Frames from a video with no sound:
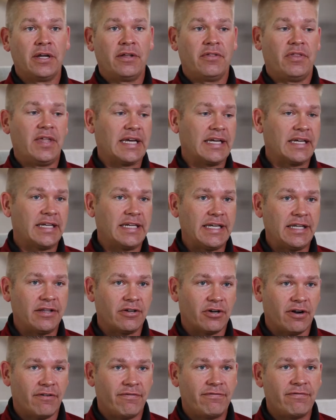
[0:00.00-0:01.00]
they could
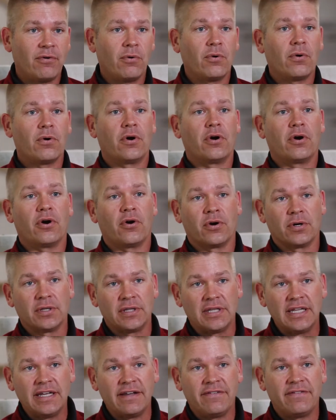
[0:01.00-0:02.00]
either afford or
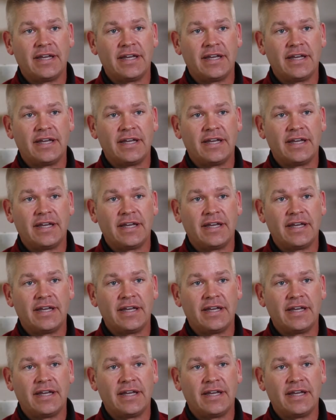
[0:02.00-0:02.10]
live